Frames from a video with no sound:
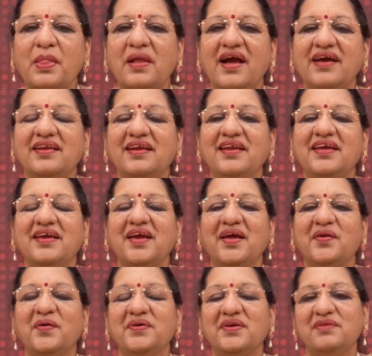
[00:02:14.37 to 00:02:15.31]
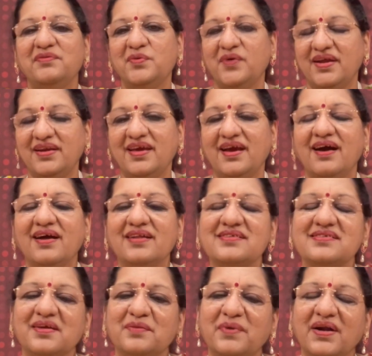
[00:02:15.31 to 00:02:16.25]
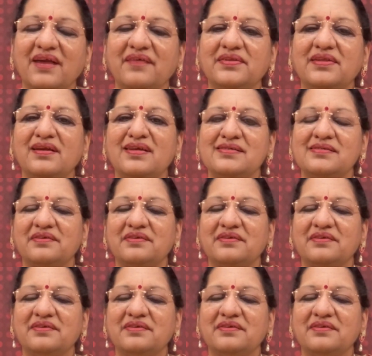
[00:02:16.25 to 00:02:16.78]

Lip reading: I really cannot give you any answer, but nevertheless